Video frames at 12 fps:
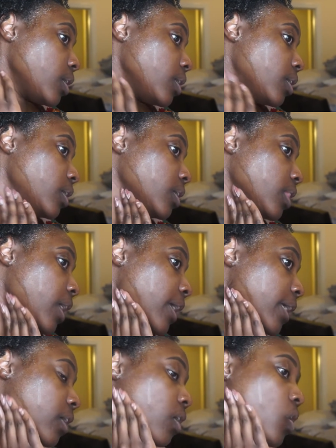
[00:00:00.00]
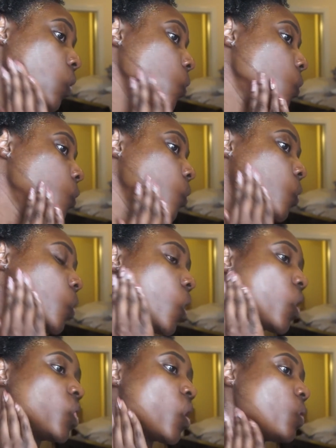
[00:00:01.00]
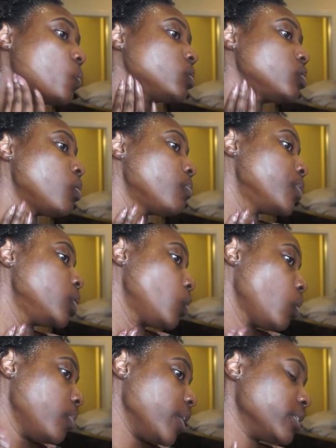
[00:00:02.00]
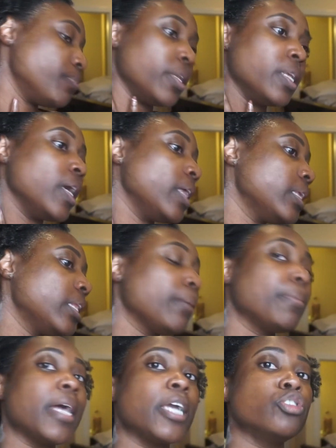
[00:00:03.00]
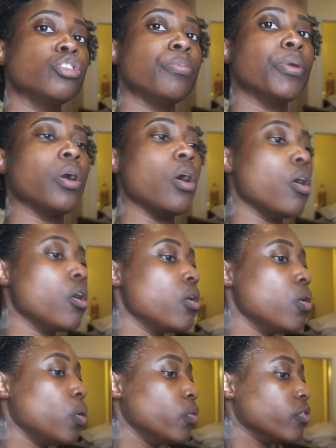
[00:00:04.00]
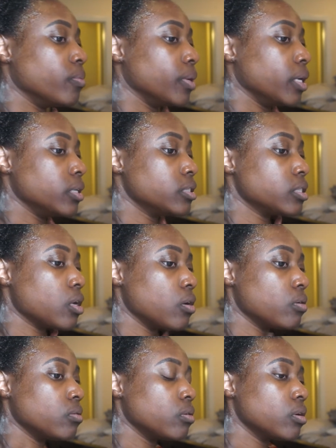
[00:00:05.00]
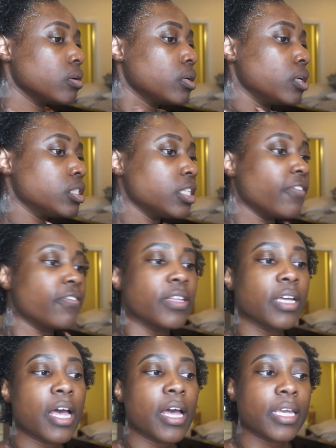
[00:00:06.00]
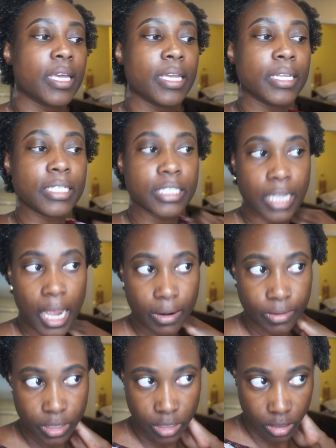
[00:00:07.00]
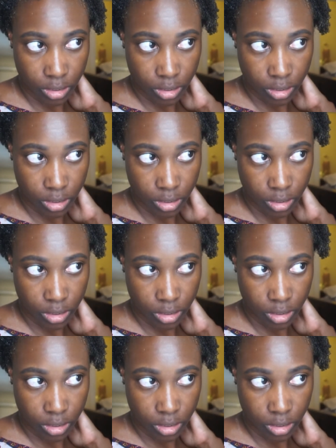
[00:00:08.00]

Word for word: It like I thought it was gonna be no mess, but it ended up like dripping all over me. So definitely gotta get in the shower.